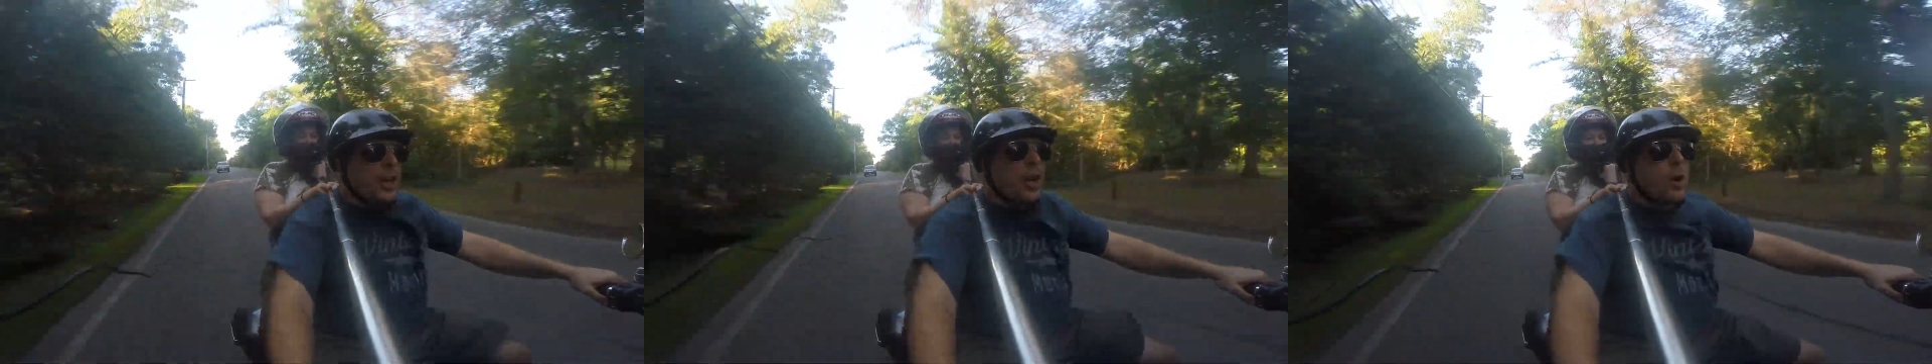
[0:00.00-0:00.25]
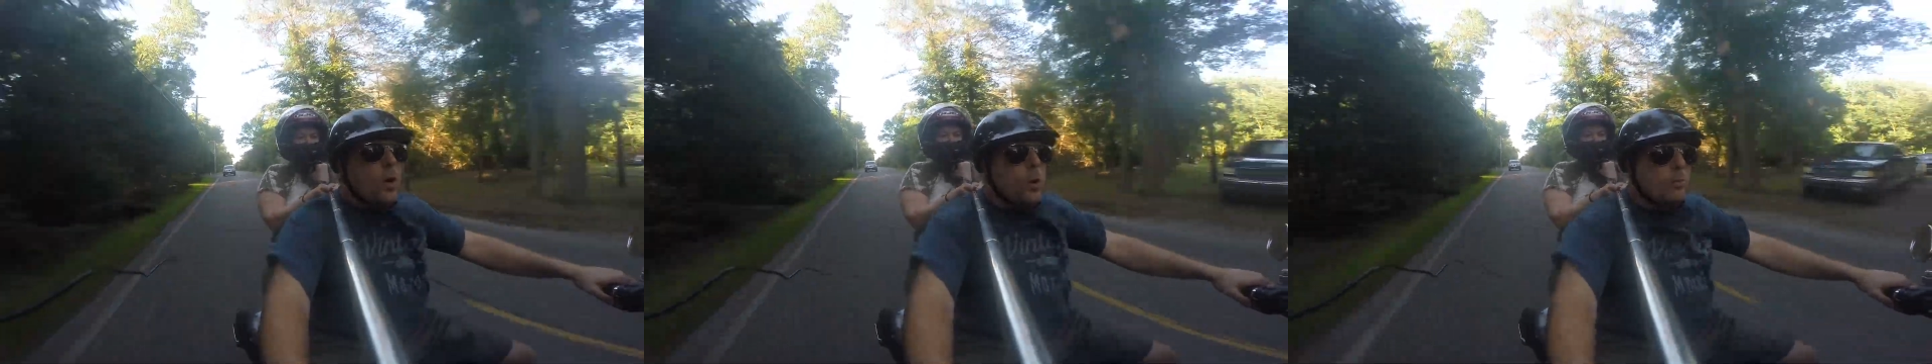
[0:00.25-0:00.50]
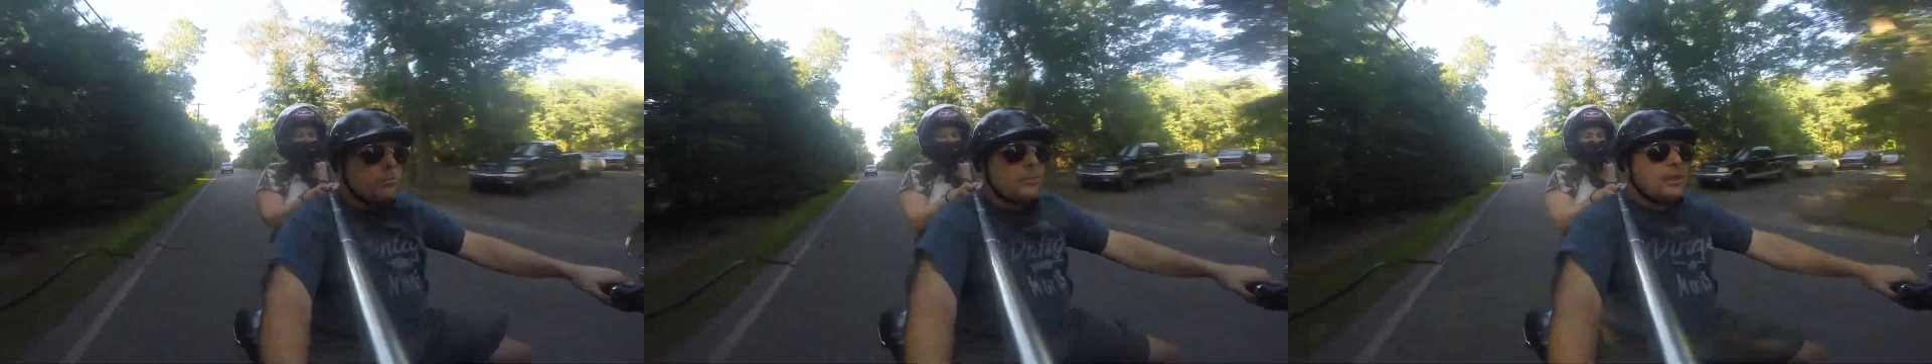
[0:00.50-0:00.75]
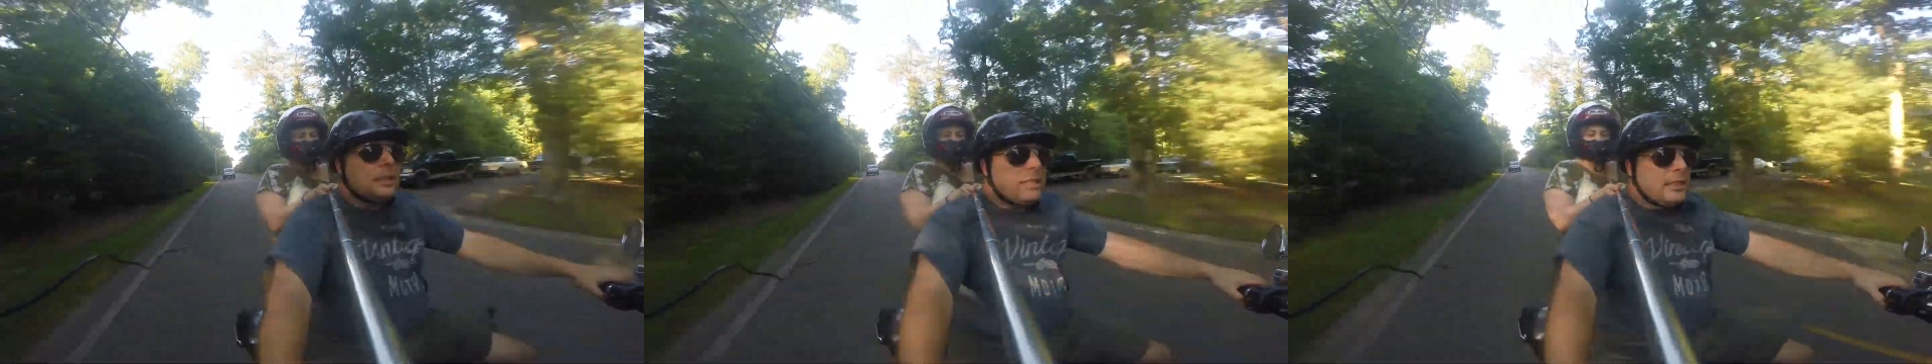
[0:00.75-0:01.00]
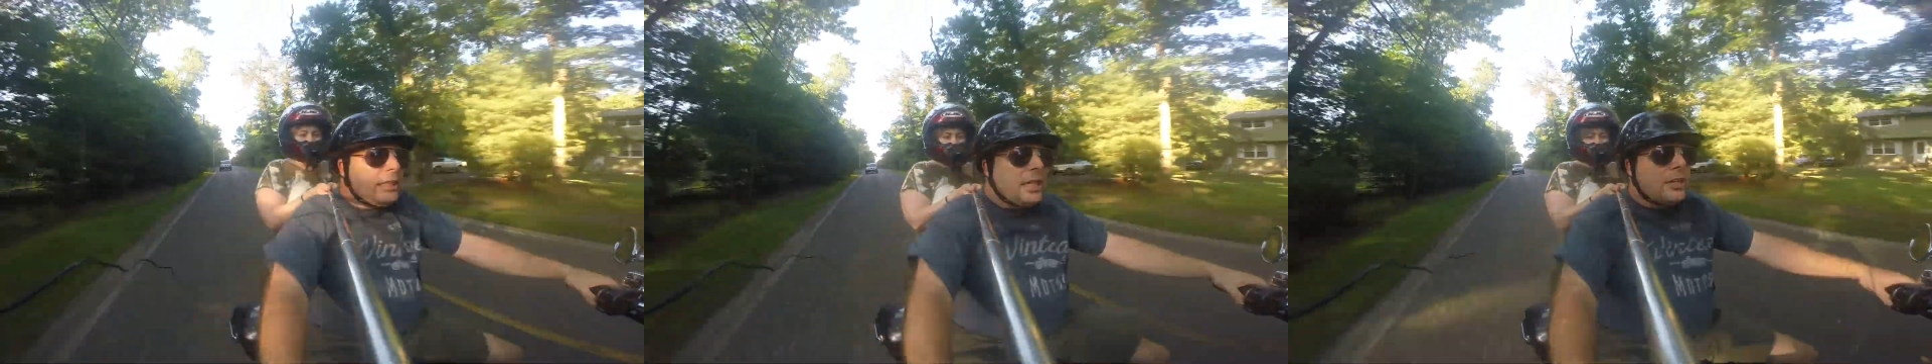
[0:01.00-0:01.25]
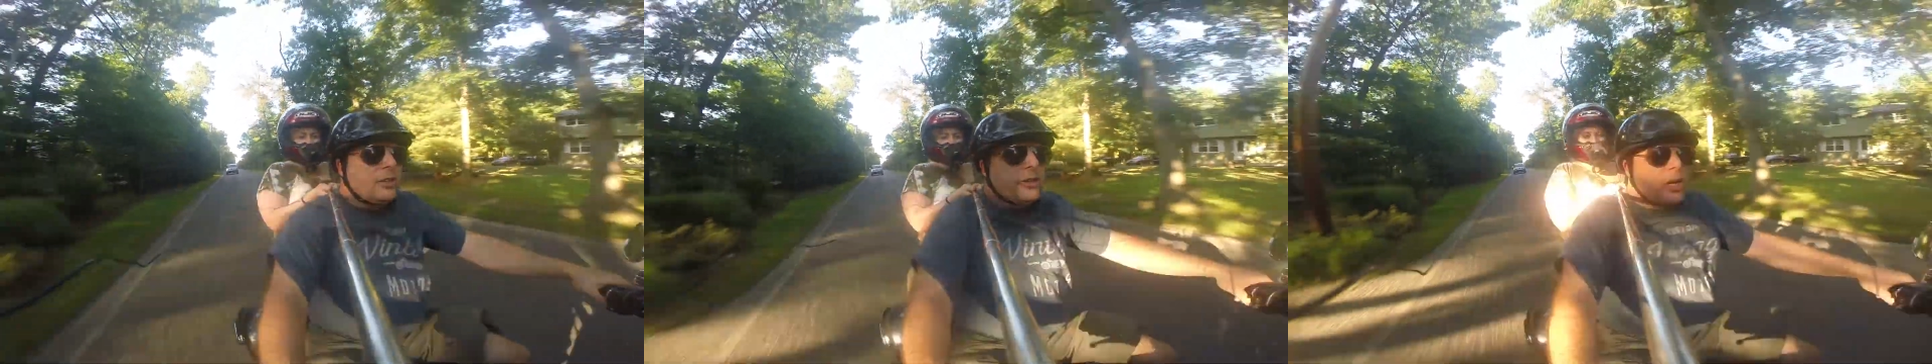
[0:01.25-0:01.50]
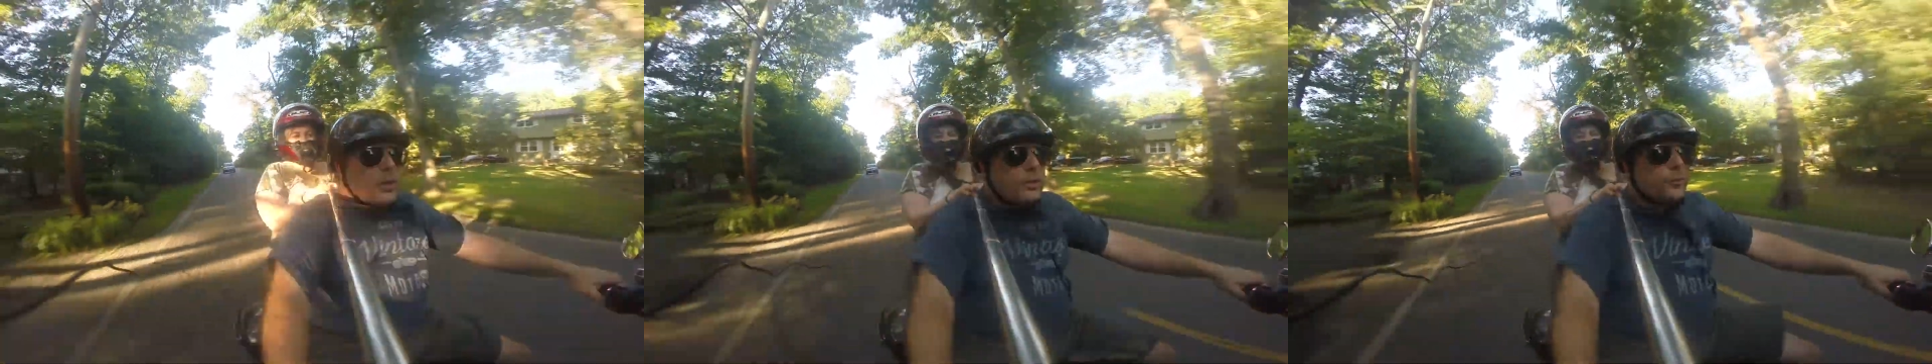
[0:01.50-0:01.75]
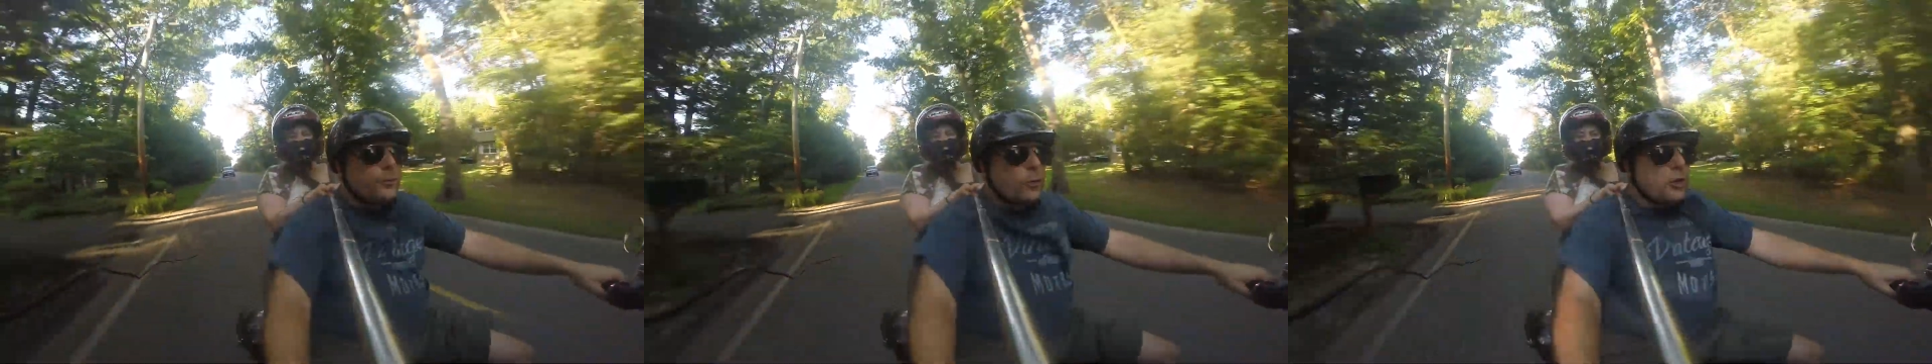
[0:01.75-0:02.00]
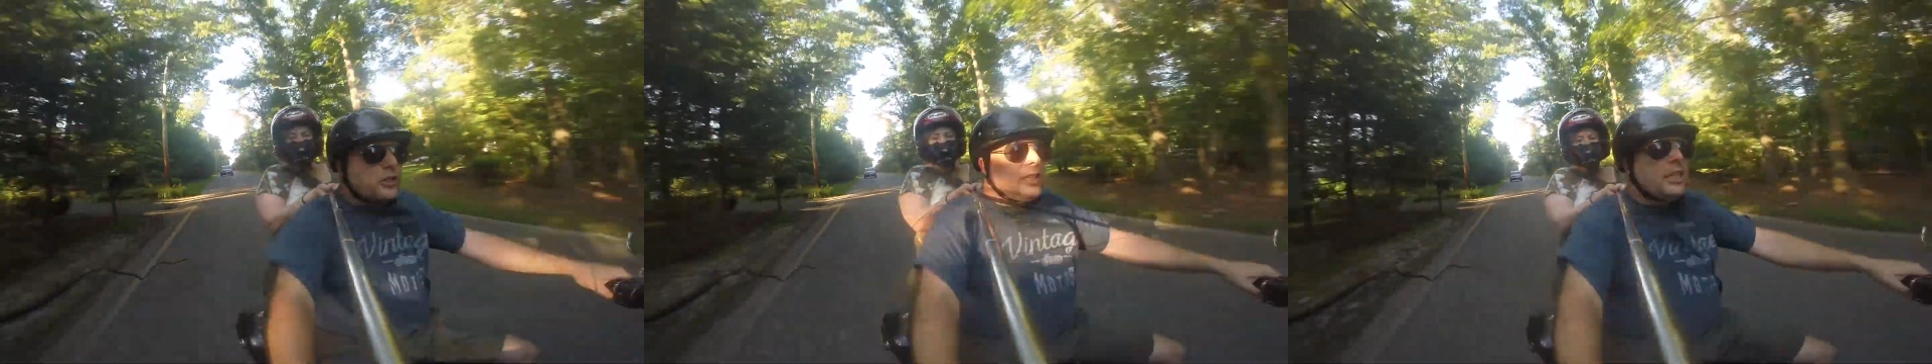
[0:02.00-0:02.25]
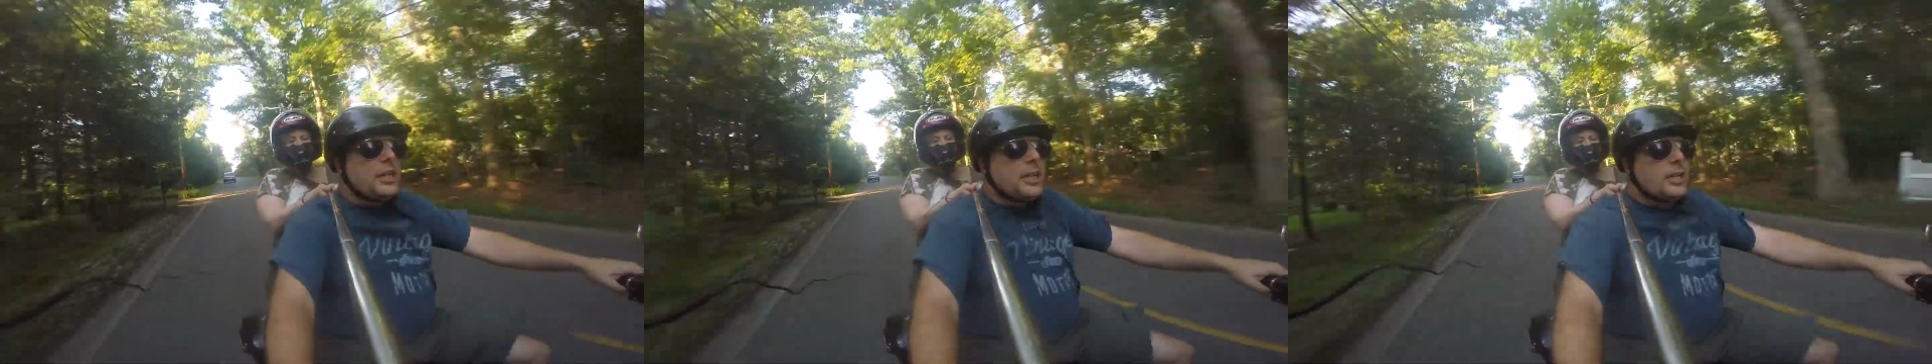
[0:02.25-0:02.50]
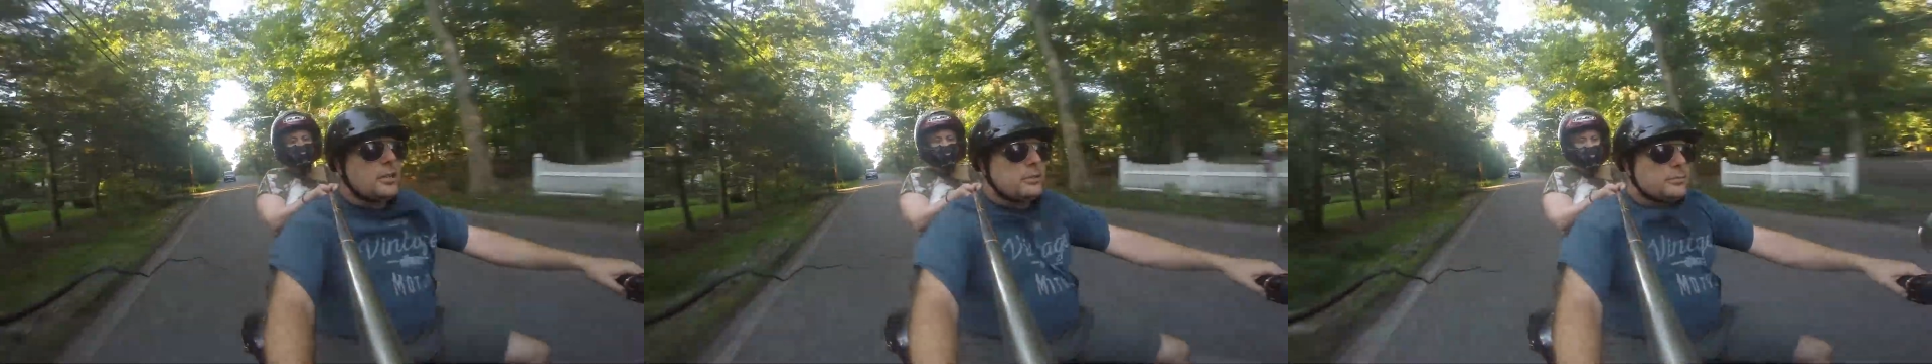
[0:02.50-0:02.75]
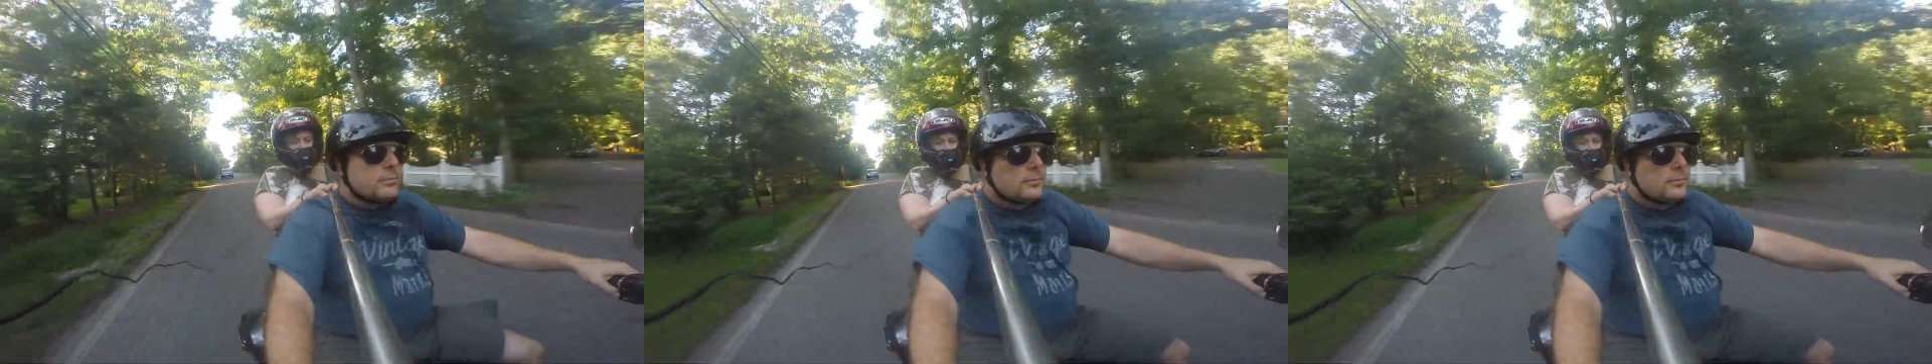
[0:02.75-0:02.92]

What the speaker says: home in third and fourth gear,